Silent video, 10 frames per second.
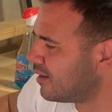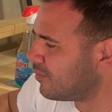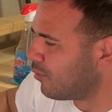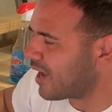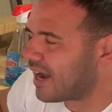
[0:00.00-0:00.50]

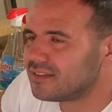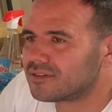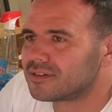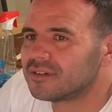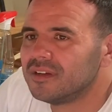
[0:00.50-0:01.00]
The way I
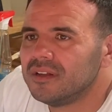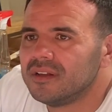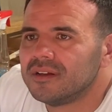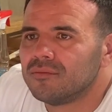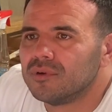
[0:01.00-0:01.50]
learned
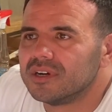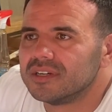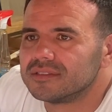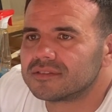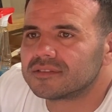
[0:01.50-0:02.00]

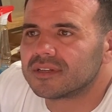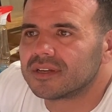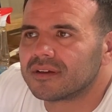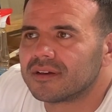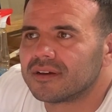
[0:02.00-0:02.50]
was,
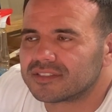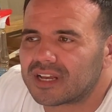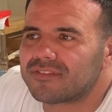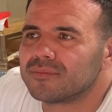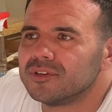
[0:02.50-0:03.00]

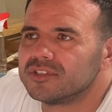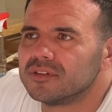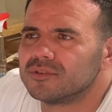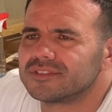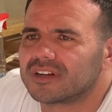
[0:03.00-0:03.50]
aside from YouTube,
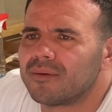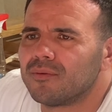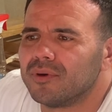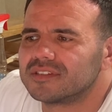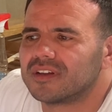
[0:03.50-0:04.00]
was a couple
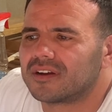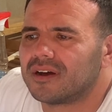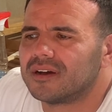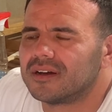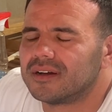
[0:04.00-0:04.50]
books on
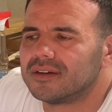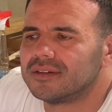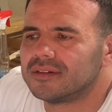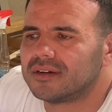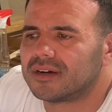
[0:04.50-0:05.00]

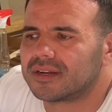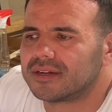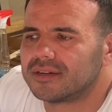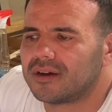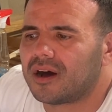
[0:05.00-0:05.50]

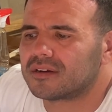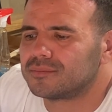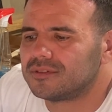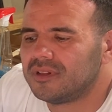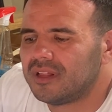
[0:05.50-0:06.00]

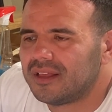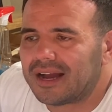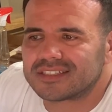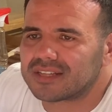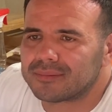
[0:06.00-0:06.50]
Audible. I
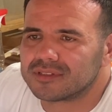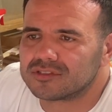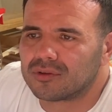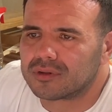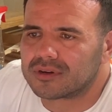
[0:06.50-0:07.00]
just typed in
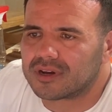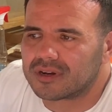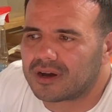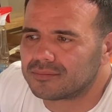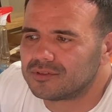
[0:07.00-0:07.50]
solar on
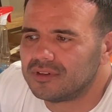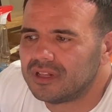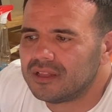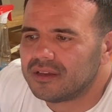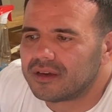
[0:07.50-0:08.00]
Audible,
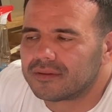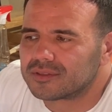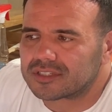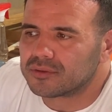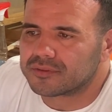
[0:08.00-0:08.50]
and there was
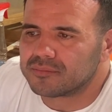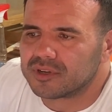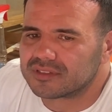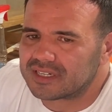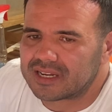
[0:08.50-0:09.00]
like 2 or 3
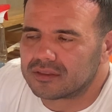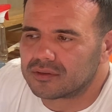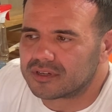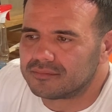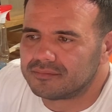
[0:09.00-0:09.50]
books. I
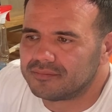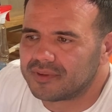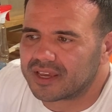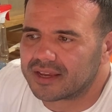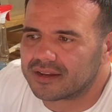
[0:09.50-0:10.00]
downloaded them,
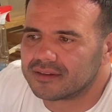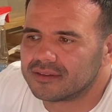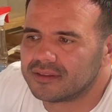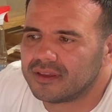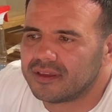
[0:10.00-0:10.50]
and
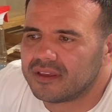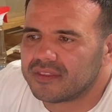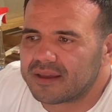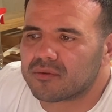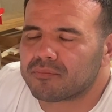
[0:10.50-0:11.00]

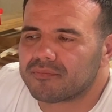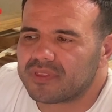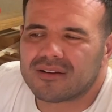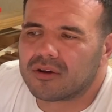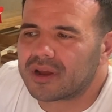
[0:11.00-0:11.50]

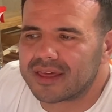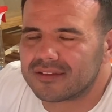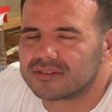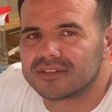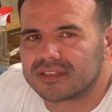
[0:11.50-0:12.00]
they're okay.
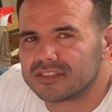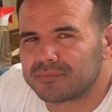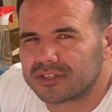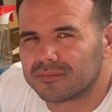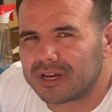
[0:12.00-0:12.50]
There's nothing
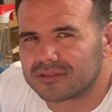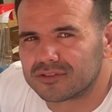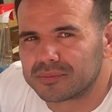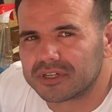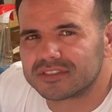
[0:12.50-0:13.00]
special about those
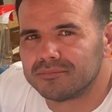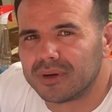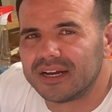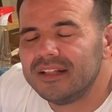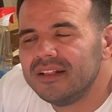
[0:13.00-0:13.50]
books,
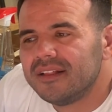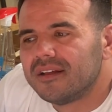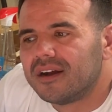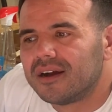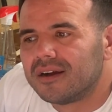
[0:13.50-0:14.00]
but
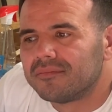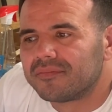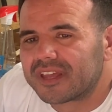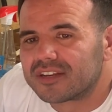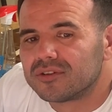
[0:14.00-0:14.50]

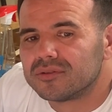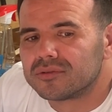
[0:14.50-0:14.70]
they do